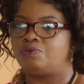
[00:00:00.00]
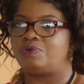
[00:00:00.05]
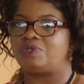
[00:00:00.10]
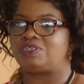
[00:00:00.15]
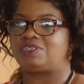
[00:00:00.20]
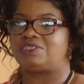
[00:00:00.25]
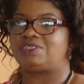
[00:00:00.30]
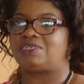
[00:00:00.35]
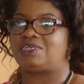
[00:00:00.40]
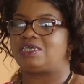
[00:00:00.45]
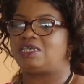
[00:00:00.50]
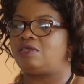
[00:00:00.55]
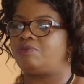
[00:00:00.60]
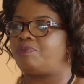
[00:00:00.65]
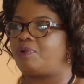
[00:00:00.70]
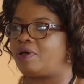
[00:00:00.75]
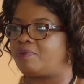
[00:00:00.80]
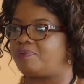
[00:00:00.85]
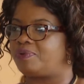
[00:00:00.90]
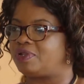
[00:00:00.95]
which is the key
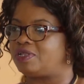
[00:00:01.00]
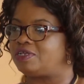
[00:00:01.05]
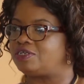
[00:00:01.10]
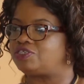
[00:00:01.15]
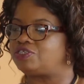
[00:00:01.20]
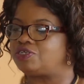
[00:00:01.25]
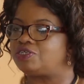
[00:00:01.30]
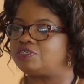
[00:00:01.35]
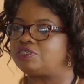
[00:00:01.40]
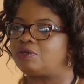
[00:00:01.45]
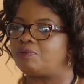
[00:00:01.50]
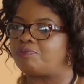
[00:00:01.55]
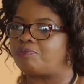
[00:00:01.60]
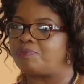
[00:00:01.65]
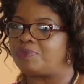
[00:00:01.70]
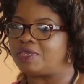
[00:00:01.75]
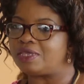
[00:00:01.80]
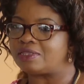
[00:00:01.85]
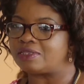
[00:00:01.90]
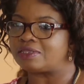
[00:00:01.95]
population, to
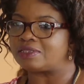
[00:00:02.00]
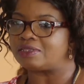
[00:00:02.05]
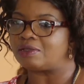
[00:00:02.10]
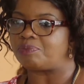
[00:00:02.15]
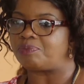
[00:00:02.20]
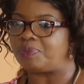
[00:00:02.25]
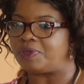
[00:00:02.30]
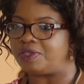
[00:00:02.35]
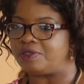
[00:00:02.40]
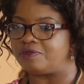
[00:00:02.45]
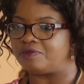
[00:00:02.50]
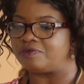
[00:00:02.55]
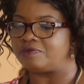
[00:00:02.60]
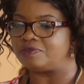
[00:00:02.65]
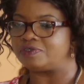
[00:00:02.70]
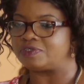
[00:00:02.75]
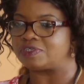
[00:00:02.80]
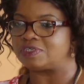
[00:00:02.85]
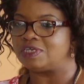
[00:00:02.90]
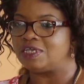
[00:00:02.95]
meet the
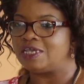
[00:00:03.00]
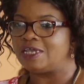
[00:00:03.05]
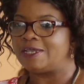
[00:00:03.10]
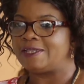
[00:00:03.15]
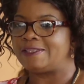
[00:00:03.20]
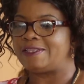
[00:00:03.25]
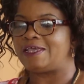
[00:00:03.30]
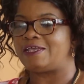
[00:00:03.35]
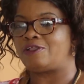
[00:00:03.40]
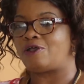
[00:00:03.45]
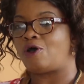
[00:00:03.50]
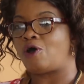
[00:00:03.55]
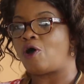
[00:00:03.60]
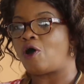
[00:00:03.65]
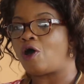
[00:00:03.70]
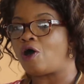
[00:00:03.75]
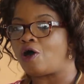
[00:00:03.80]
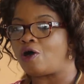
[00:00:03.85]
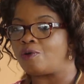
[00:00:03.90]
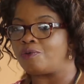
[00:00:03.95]
peers, then
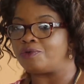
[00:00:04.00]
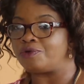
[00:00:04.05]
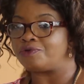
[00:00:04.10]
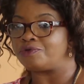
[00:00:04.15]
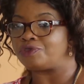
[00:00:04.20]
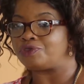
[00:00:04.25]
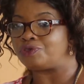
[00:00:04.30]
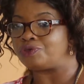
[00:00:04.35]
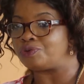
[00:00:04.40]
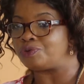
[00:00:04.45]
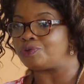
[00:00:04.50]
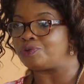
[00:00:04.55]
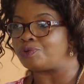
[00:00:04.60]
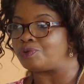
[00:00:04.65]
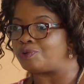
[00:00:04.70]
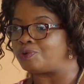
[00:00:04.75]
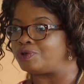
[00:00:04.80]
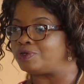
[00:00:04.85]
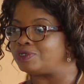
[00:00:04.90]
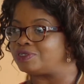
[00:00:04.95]
how are you
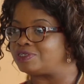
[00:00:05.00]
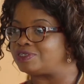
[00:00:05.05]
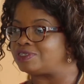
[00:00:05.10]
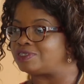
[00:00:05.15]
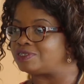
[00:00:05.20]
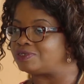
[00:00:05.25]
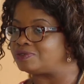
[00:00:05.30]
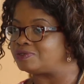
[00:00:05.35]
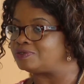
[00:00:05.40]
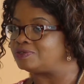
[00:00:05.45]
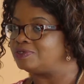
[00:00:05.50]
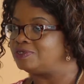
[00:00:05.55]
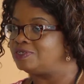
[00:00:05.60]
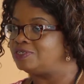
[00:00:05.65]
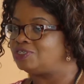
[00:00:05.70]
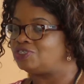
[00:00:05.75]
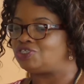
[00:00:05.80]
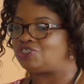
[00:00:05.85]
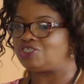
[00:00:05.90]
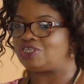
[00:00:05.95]
going to
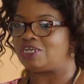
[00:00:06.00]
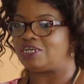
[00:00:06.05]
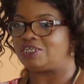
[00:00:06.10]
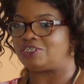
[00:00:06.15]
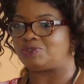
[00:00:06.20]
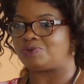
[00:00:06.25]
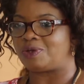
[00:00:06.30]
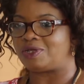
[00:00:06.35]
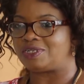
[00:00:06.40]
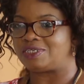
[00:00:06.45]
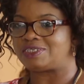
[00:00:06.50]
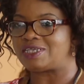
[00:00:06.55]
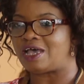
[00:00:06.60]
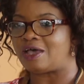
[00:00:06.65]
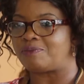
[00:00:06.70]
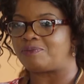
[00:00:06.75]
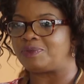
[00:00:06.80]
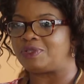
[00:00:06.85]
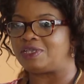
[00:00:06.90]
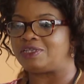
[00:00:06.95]
change what is
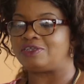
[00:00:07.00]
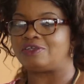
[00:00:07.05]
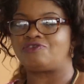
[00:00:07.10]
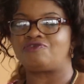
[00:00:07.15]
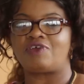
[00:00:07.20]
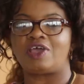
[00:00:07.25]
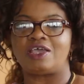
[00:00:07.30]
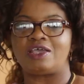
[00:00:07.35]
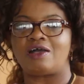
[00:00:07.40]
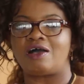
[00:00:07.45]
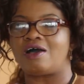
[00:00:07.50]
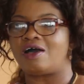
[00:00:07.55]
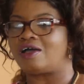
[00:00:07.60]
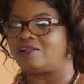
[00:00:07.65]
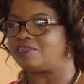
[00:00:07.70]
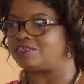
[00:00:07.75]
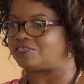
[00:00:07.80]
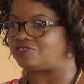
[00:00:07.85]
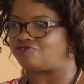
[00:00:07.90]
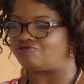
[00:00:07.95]
happening? You try
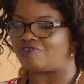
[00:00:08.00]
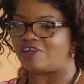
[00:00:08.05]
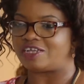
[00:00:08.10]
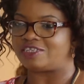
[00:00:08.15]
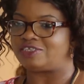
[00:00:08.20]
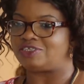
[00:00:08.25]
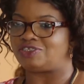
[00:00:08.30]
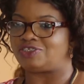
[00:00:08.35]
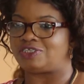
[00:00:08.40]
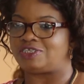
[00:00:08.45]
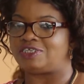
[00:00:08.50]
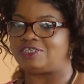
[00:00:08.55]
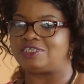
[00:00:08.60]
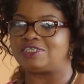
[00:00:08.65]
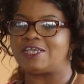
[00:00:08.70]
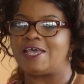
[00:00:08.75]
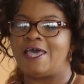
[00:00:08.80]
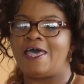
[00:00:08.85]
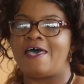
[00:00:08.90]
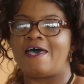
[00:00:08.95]
all the
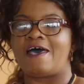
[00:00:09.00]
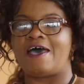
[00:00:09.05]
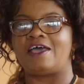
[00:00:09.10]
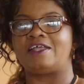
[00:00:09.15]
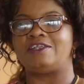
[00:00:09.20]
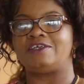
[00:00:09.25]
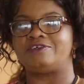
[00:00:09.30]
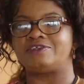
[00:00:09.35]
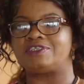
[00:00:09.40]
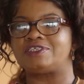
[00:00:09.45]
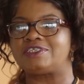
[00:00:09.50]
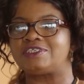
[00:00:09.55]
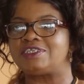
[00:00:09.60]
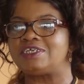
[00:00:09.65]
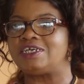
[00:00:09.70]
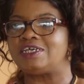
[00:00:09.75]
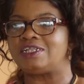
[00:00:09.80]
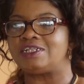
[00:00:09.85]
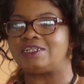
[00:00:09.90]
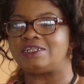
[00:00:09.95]
strategies and there's
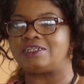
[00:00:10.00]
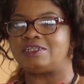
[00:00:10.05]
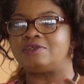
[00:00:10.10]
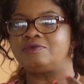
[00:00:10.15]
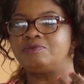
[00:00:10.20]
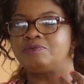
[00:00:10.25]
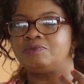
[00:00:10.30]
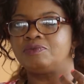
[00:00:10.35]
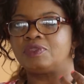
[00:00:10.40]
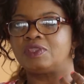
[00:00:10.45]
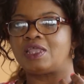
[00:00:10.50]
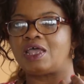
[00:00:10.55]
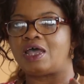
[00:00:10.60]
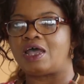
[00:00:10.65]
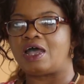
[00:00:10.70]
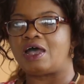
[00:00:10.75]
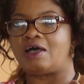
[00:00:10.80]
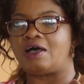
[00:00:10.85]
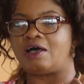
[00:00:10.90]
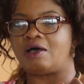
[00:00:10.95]
still
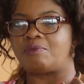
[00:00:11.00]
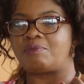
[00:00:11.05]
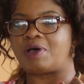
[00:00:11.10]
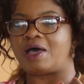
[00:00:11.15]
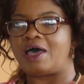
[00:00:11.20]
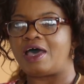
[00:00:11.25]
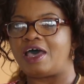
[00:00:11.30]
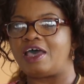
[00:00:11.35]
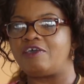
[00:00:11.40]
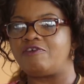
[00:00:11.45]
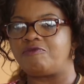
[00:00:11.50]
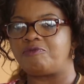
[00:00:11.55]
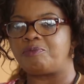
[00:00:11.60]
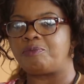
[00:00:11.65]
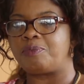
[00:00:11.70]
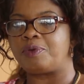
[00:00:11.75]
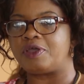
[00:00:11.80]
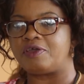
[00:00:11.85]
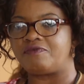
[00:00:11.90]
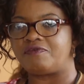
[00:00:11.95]
a high
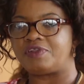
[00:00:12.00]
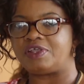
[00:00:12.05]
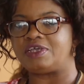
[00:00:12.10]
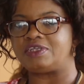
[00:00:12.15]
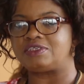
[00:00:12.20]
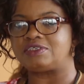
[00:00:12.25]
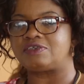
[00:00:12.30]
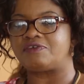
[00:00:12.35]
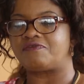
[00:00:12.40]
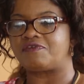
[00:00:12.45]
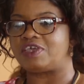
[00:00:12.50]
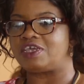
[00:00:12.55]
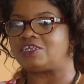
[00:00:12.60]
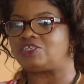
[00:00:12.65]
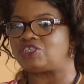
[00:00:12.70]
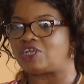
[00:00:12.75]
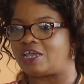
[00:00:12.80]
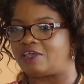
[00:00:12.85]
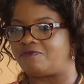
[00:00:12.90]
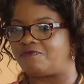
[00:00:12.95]
prevalence of
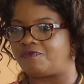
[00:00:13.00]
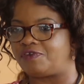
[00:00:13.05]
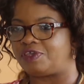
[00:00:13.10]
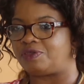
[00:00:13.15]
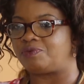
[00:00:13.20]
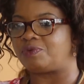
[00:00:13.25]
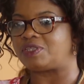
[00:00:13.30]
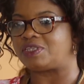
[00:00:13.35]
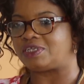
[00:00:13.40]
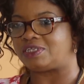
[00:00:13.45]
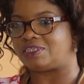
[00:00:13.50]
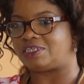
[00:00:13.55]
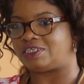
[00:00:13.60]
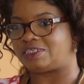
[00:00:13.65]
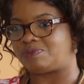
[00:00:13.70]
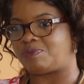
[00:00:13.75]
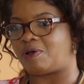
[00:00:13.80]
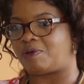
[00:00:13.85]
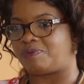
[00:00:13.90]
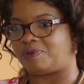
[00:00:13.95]
HIV within
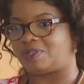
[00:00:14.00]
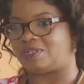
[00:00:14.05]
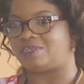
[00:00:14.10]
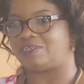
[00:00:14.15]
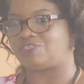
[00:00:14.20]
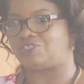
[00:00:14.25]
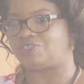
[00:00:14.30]
these populations.